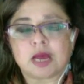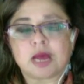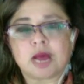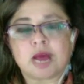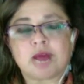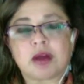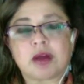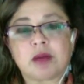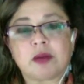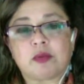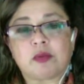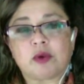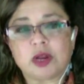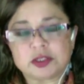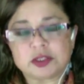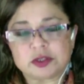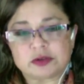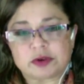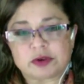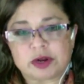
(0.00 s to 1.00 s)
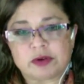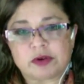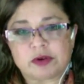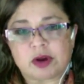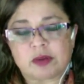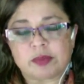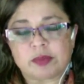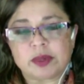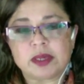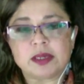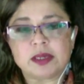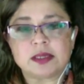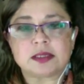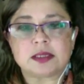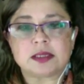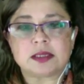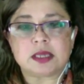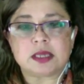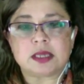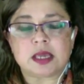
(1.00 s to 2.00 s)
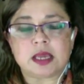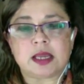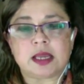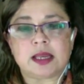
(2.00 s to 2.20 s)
The vibrational raindrop is the